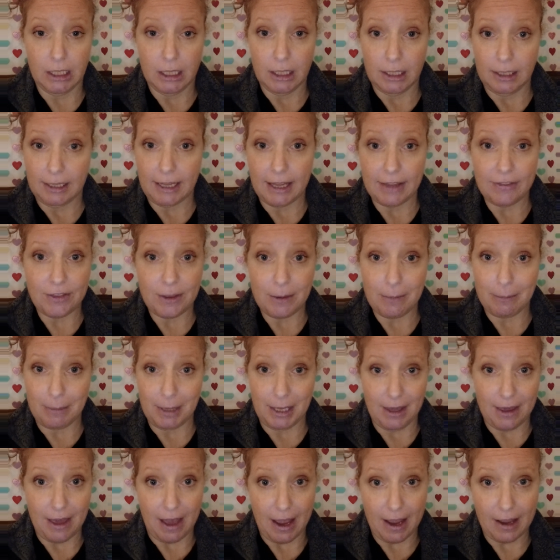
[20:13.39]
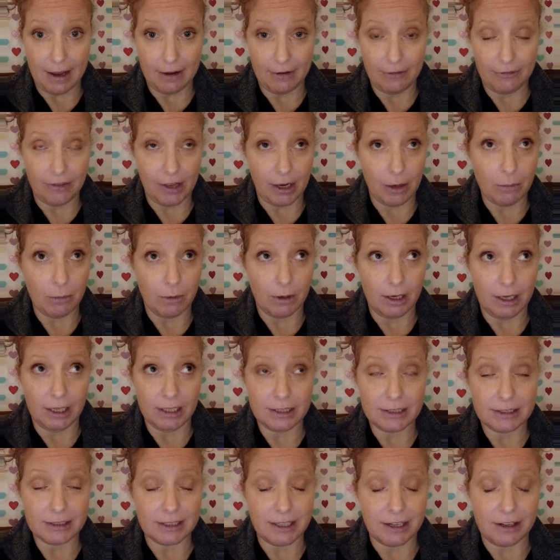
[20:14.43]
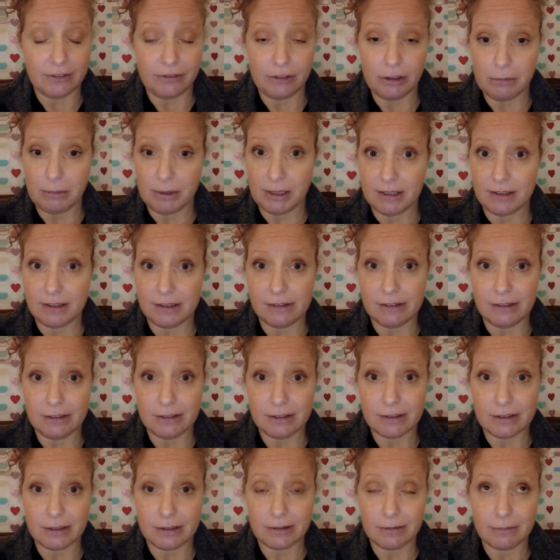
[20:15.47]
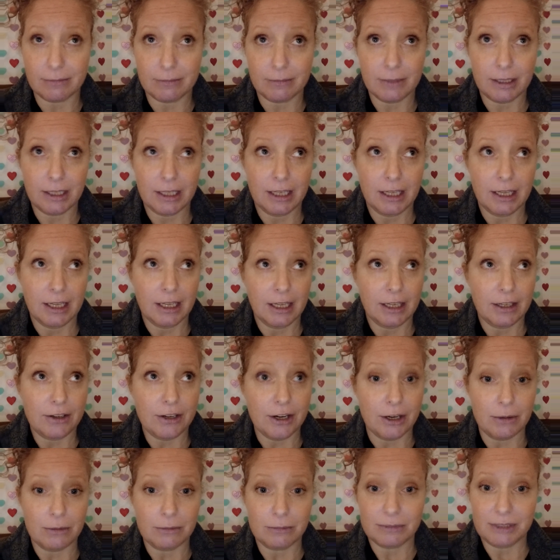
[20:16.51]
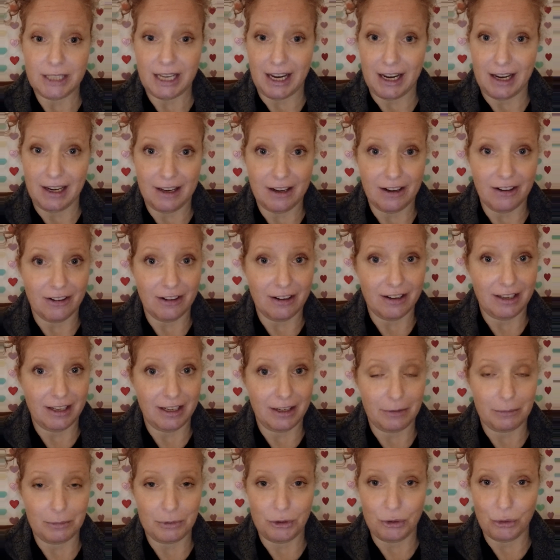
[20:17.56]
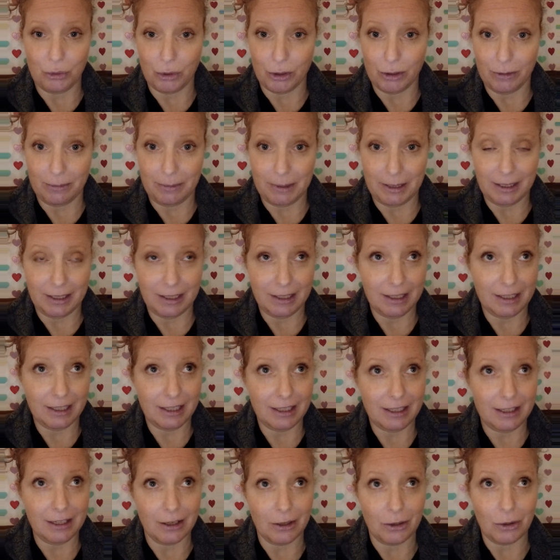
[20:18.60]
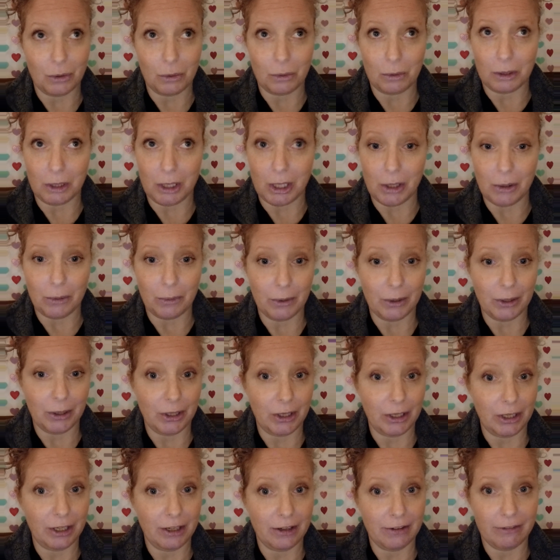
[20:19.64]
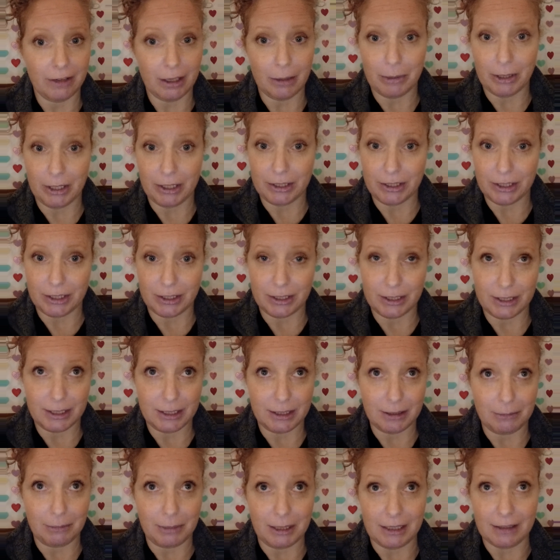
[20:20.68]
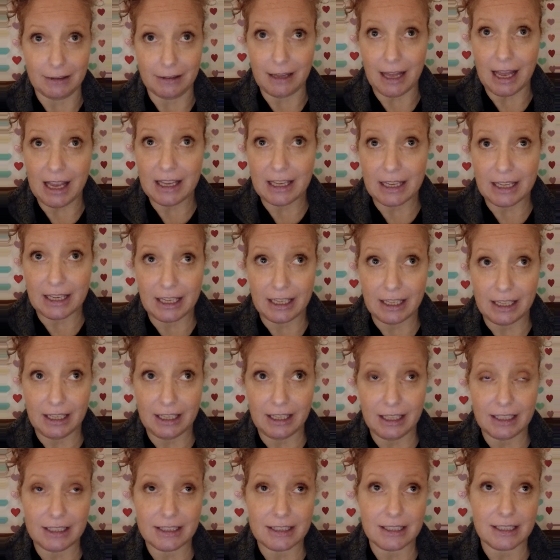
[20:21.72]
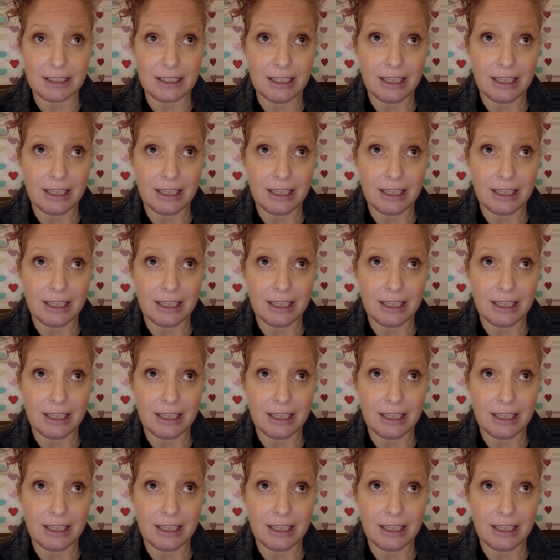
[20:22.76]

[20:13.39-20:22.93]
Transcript: Let them be that if they want. It's none of your business. Don't take it on and absorb it. Don't lower your vibrations to be like it.